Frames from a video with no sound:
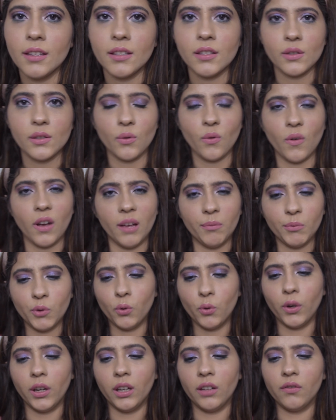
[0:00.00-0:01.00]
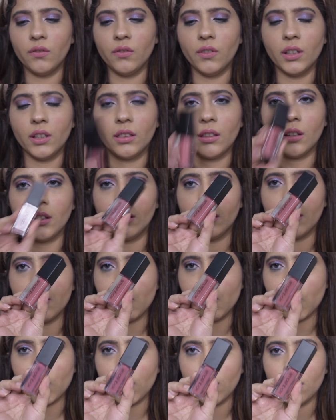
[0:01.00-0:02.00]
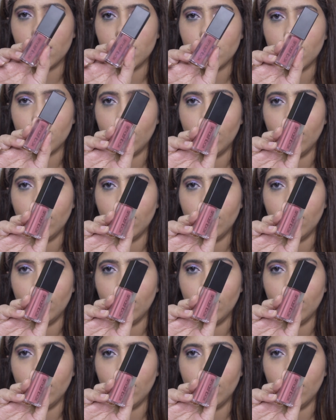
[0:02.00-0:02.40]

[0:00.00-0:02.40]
So I'm going with the shade